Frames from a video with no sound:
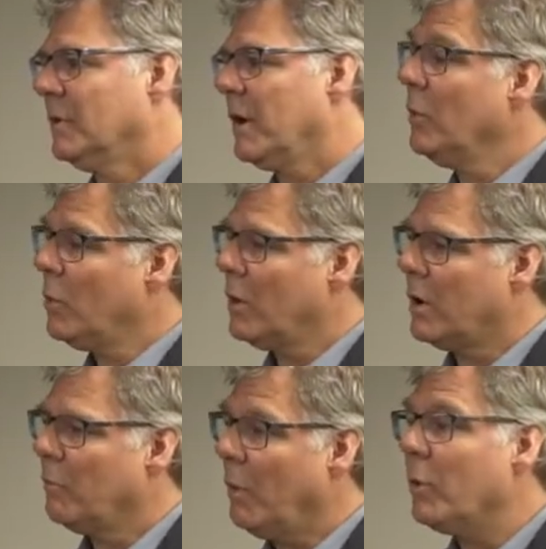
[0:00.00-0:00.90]
Okay,
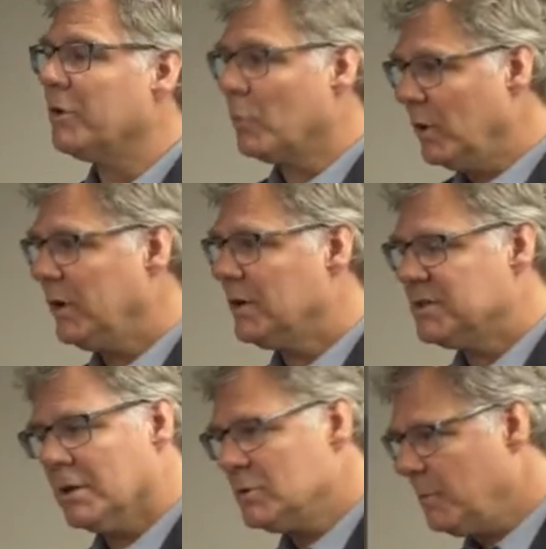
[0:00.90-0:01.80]
but what they're really,
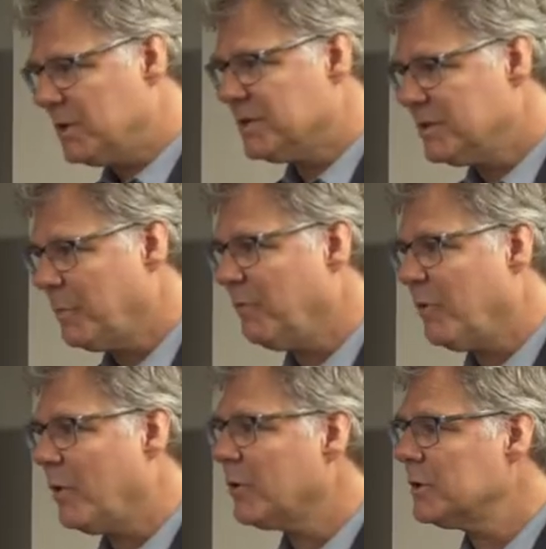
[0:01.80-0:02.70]
it's not so much the slip and
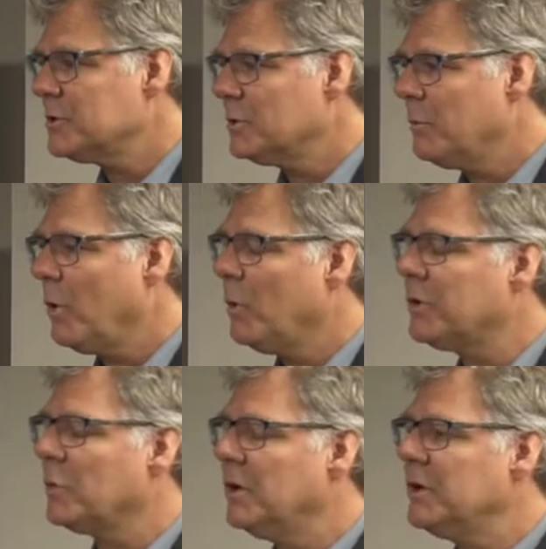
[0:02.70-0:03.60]
fall they're concerned about. What
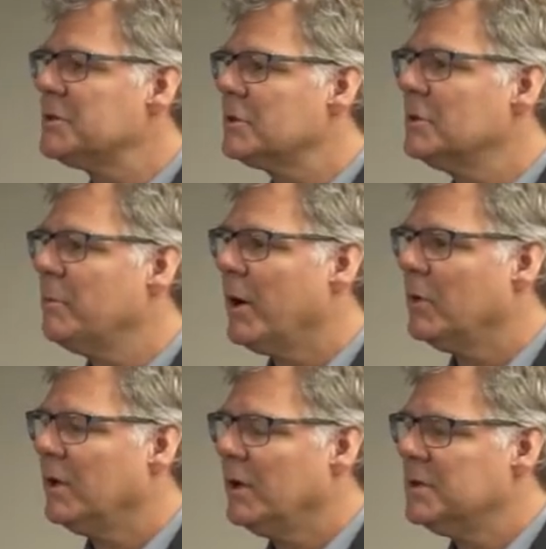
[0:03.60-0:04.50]
they're really concerned
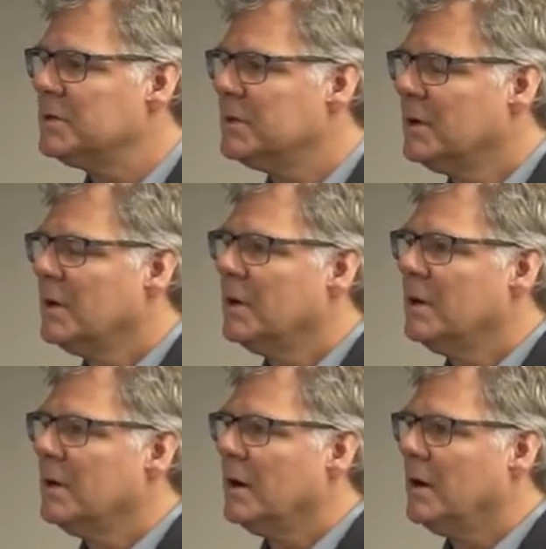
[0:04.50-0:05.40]
about is
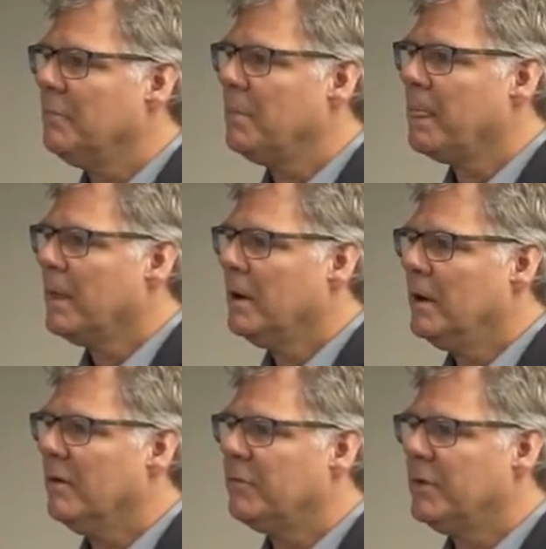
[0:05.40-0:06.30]

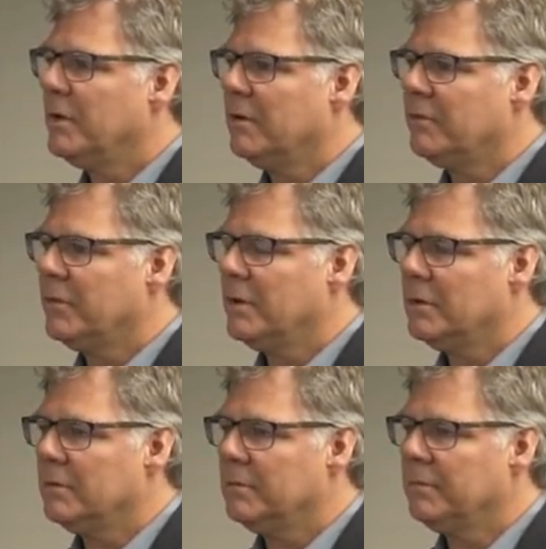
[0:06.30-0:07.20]
if
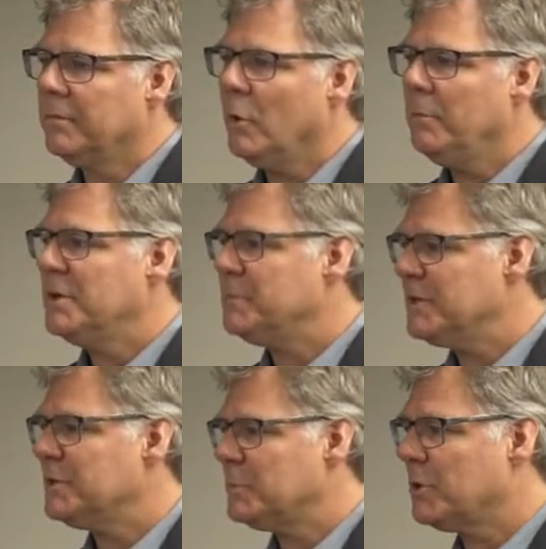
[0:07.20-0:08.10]
the home-based
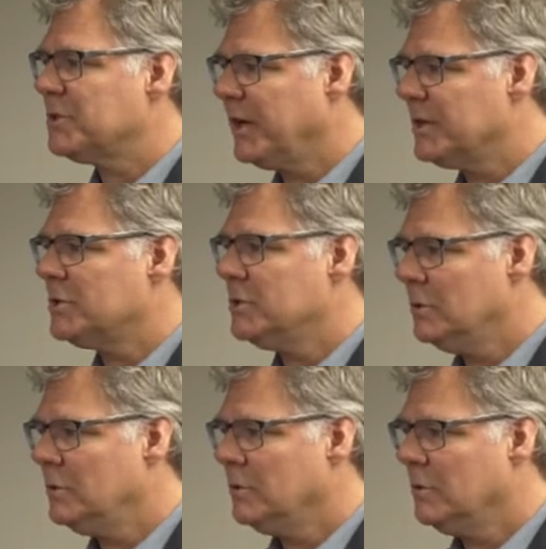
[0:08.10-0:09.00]
business person gets
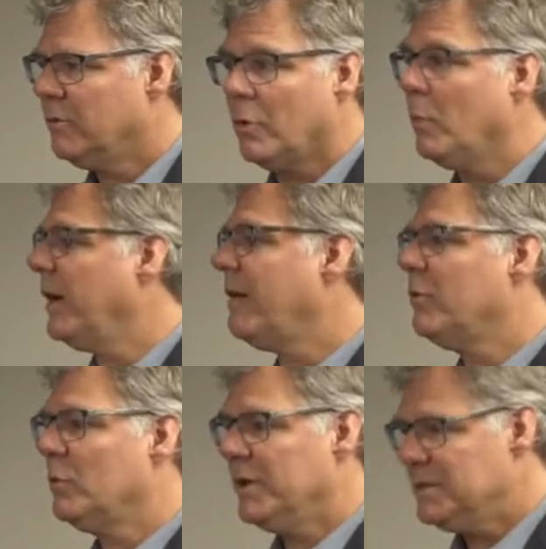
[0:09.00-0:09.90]
sued for
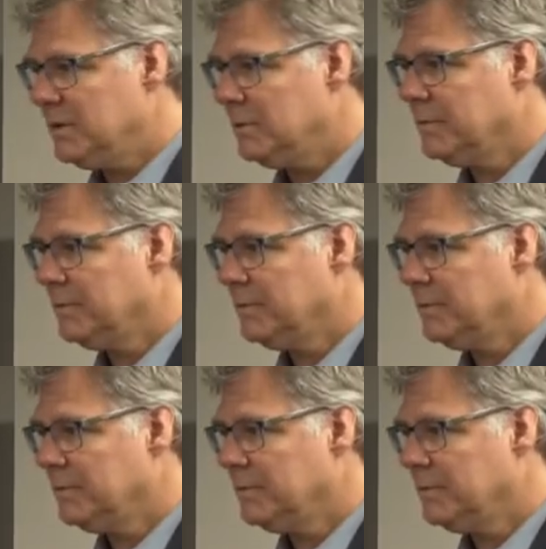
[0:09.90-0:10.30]
whatever reason,